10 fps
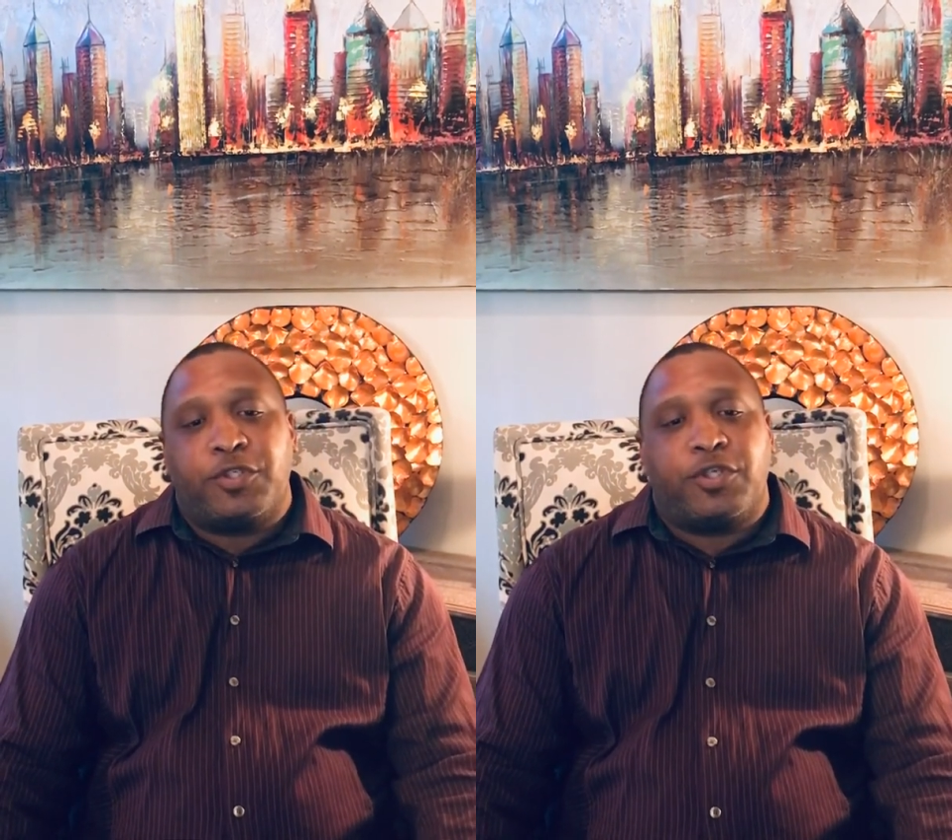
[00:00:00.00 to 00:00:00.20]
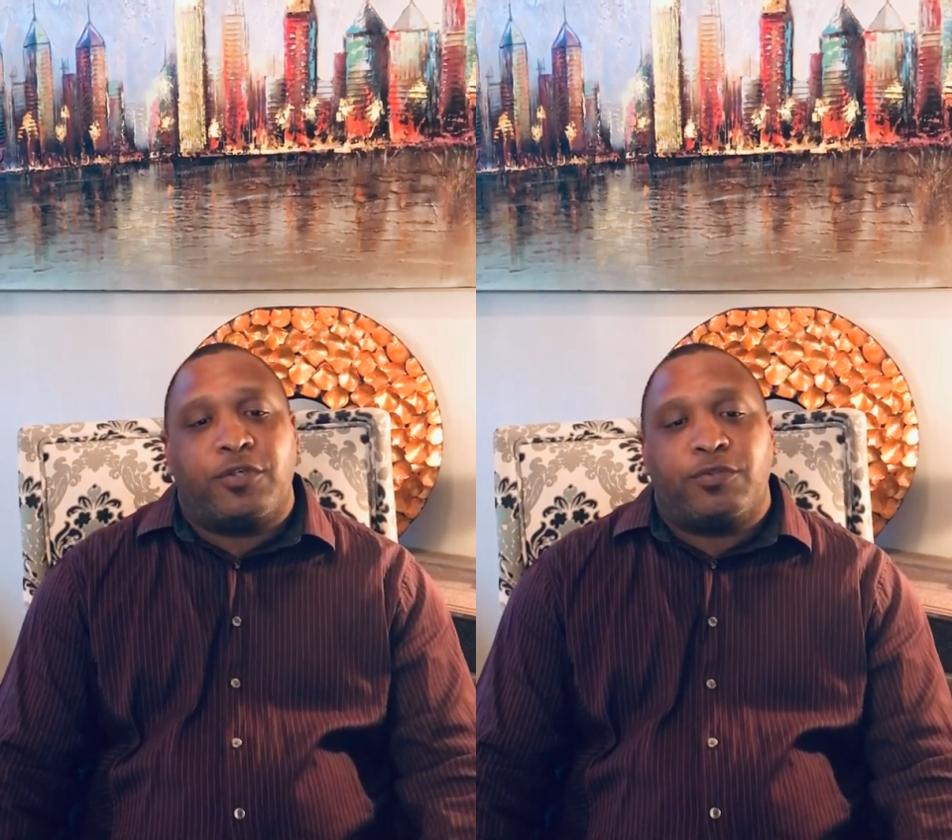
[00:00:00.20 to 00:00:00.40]

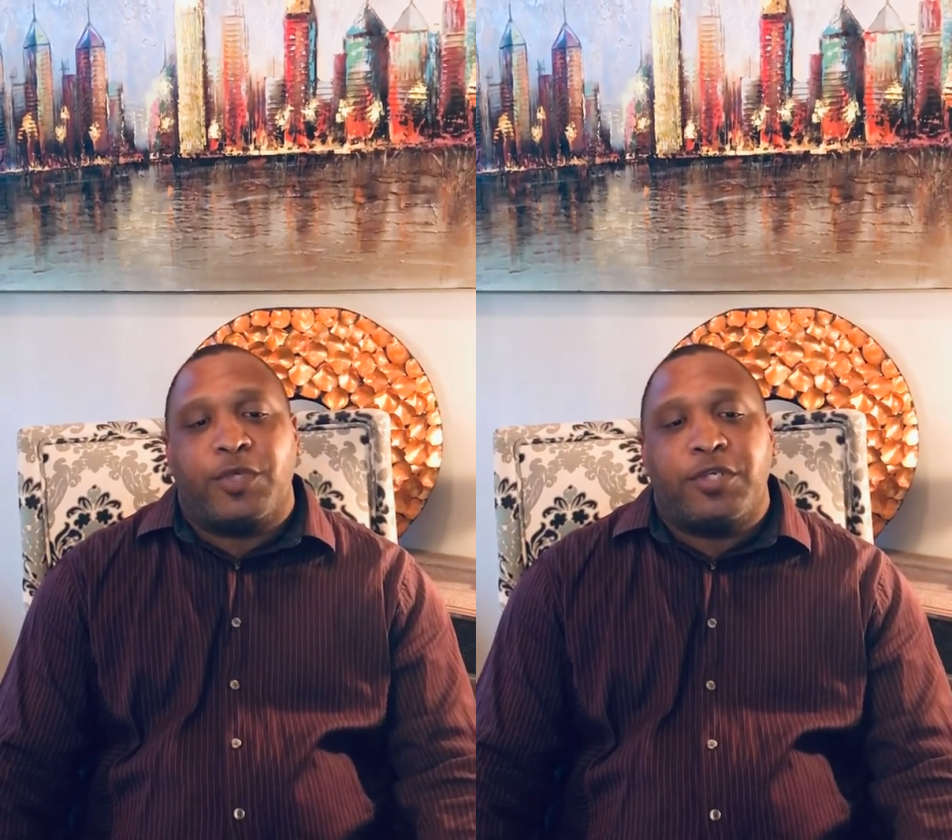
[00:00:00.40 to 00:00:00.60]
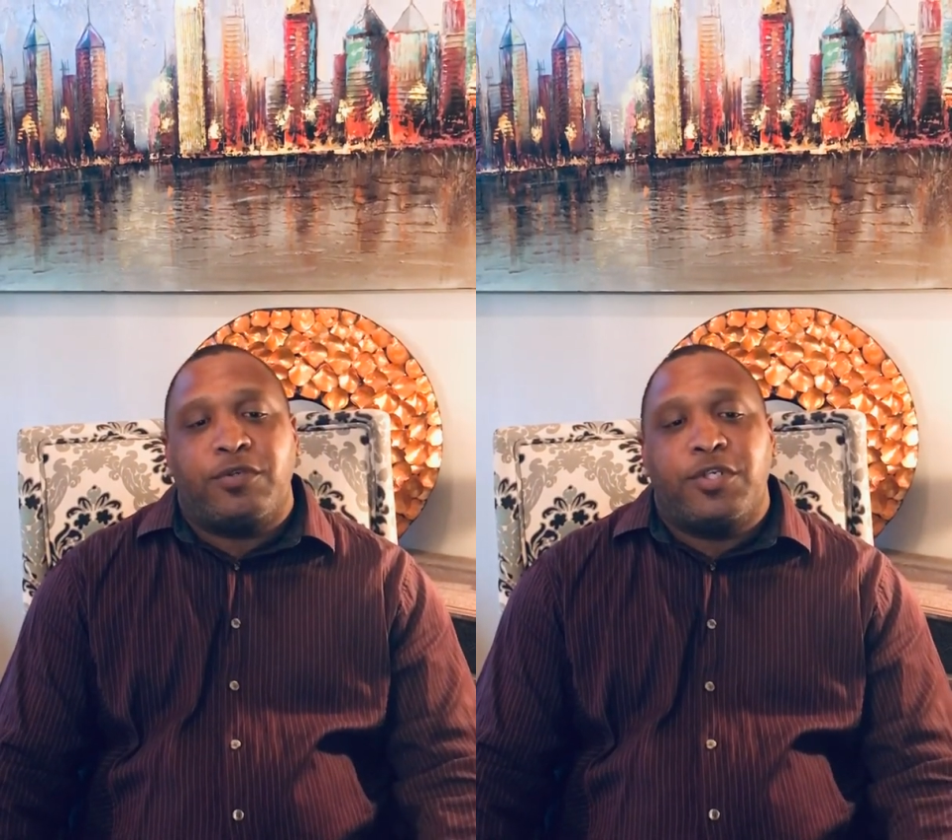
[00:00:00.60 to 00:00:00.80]
church,
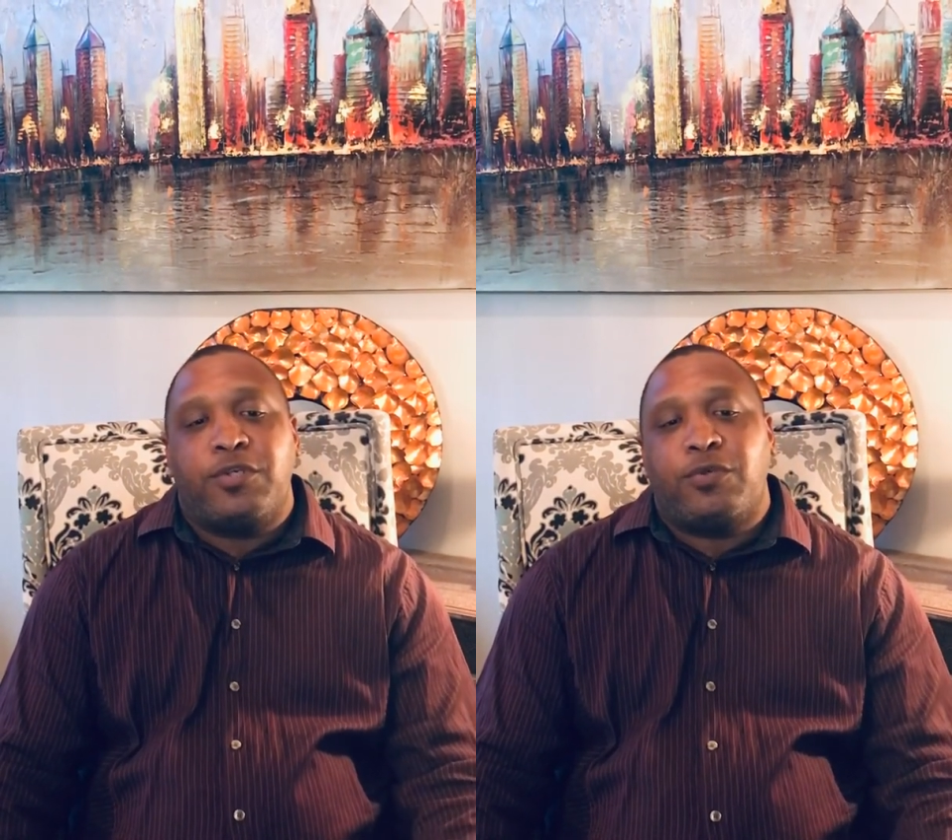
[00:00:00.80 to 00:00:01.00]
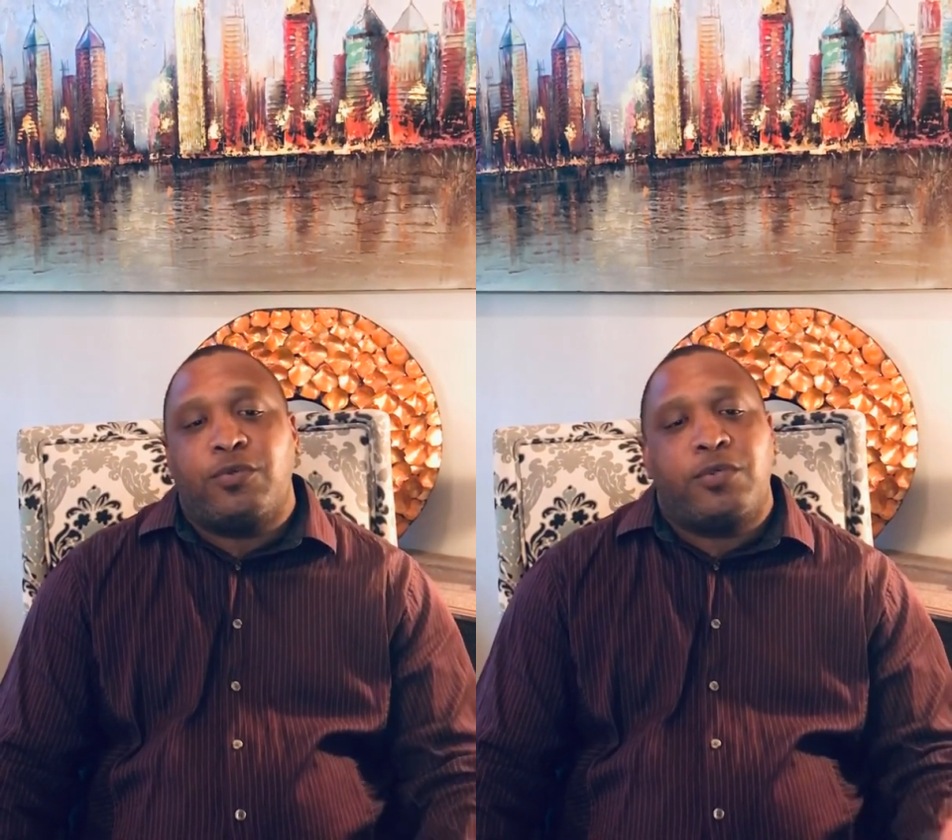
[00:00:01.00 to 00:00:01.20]
when you
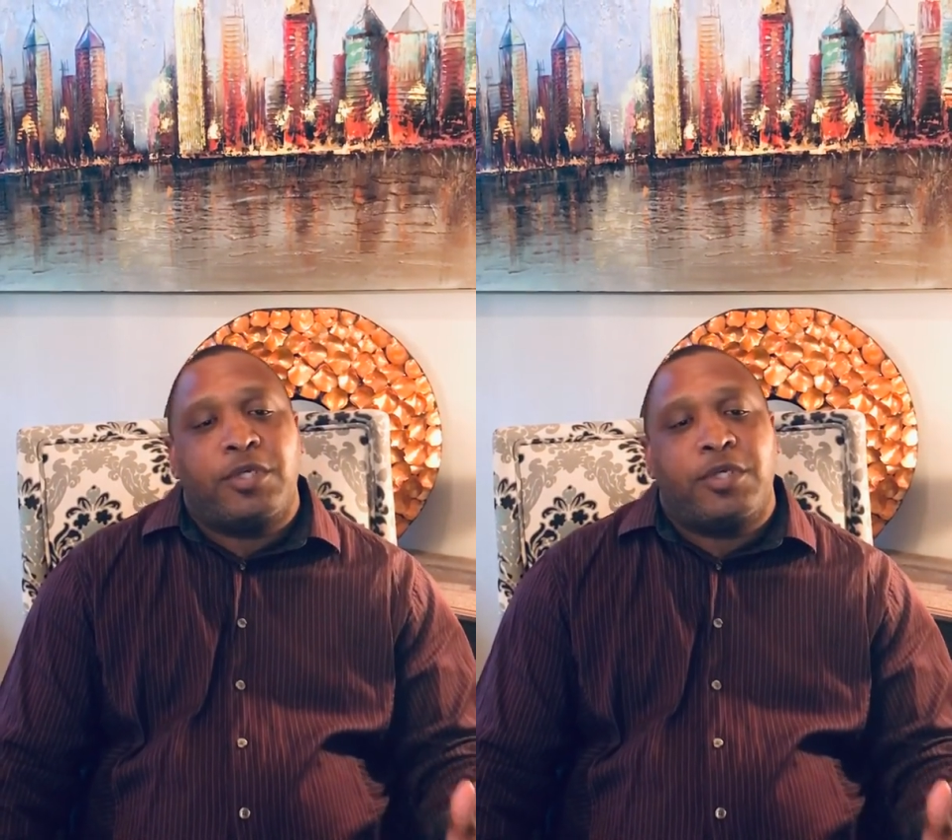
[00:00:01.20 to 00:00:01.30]
knew